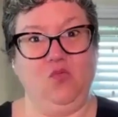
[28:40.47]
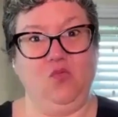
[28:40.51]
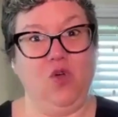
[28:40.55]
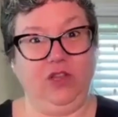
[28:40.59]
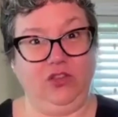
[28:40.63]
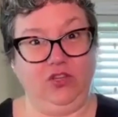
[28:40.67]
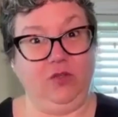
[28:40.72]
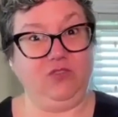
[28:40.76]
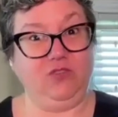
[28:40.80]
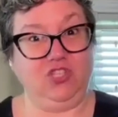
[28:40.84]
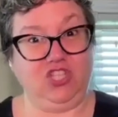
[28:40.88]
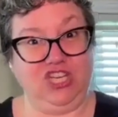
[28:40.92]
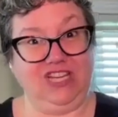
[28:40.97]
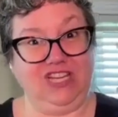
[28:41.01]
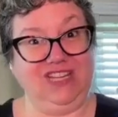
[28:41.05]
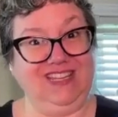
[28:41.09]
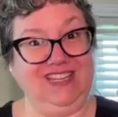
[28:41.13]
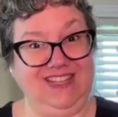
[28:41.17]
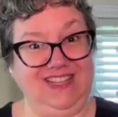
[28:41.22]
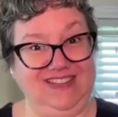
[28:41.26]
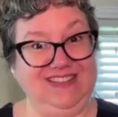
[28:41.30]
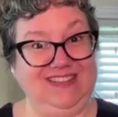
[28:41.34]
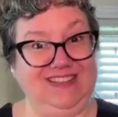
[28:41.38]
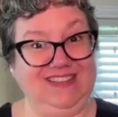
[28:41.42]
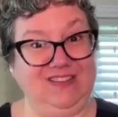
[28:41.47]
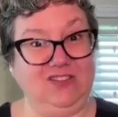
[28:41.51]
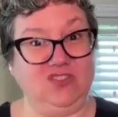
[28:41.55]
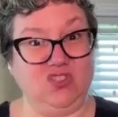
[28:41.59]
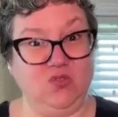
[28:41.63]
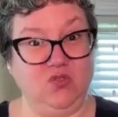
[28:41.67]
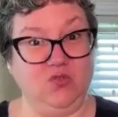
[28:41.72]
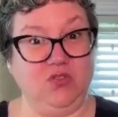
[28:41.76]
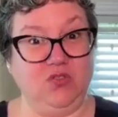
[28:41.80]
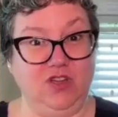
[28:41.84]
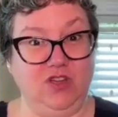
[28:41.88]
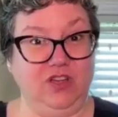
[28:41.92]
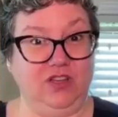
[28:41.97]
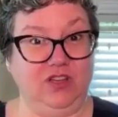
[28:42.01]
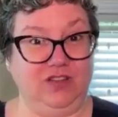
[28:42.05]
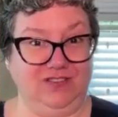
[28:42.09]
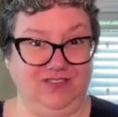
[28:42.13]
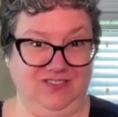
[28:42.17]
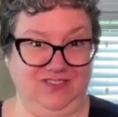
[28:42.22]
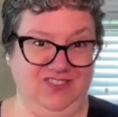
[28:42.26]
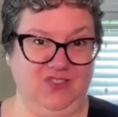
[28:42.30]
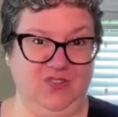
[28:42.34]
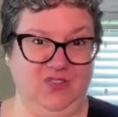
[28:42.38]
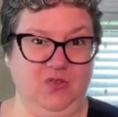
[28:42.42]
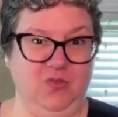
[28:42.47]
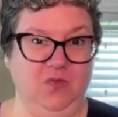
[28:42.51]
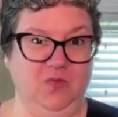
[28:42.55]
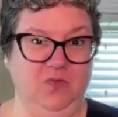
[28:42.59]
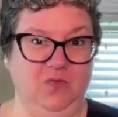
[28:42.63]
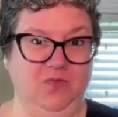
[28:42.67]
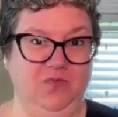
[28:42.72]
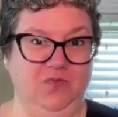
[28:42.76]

and what object gets in or not,